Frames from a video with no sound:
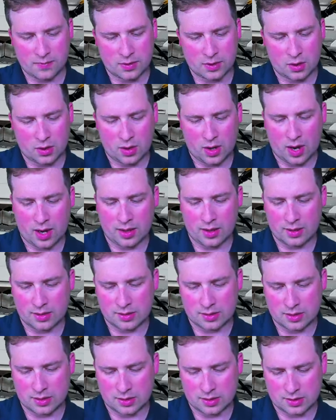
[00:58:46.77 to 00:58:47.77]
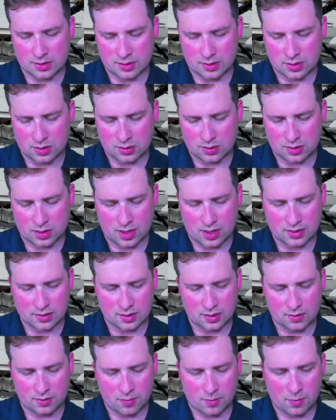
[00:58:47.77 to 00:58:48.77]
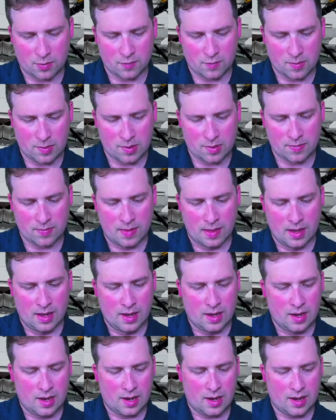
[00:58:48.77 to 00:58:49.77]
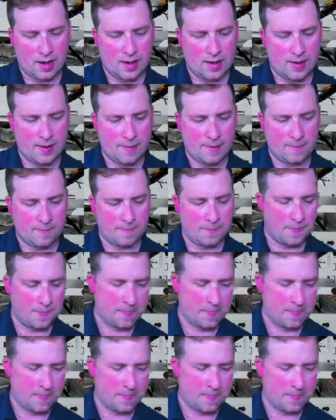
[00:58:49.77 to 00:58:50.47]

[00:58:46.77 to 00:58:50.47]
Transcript: So, you, and this is just easily removable. Um,